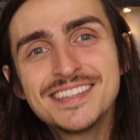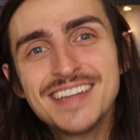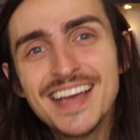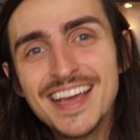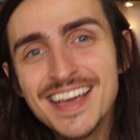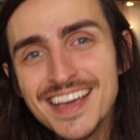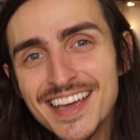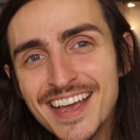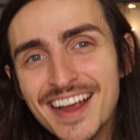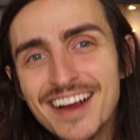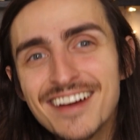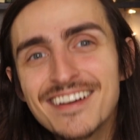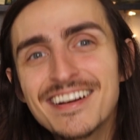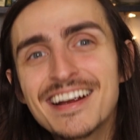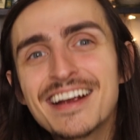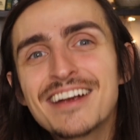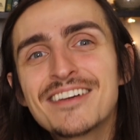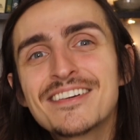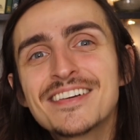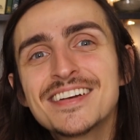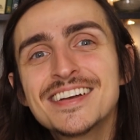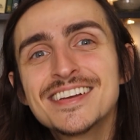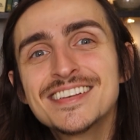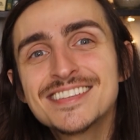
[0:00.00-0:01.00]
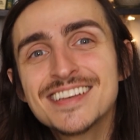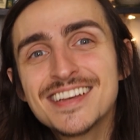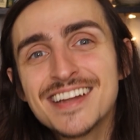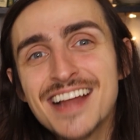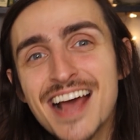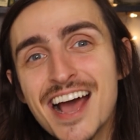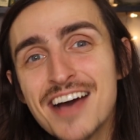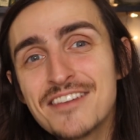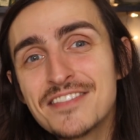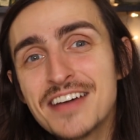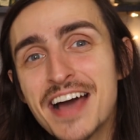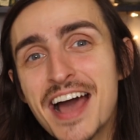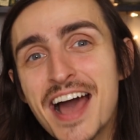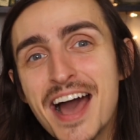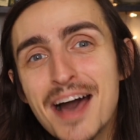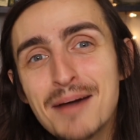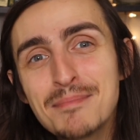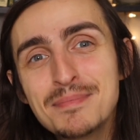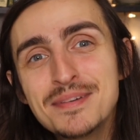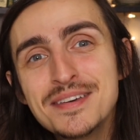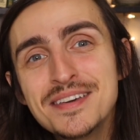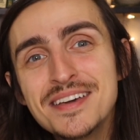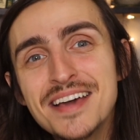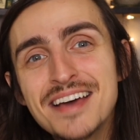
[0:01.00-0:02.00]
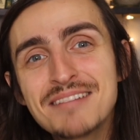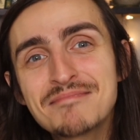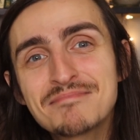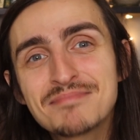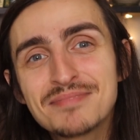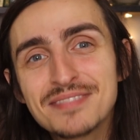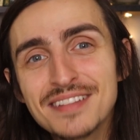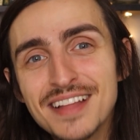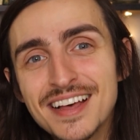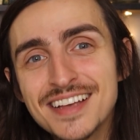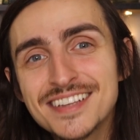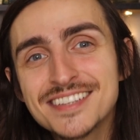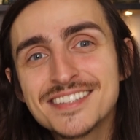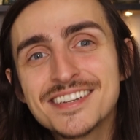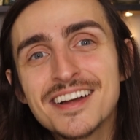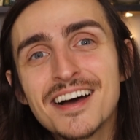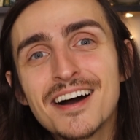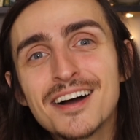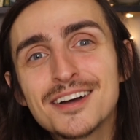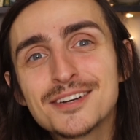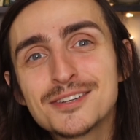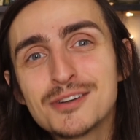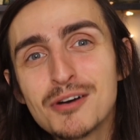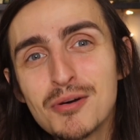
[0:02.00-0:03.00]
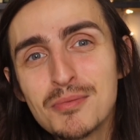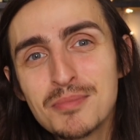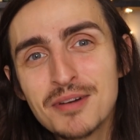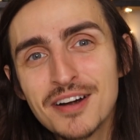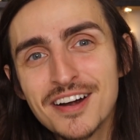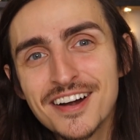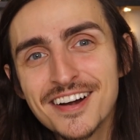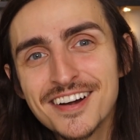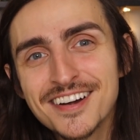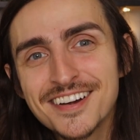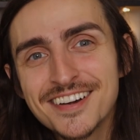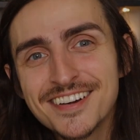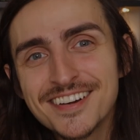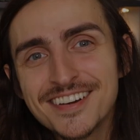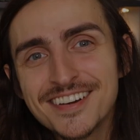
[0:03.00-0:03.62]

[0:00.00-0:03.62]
Take care, Aries, and have a happy and blessed October.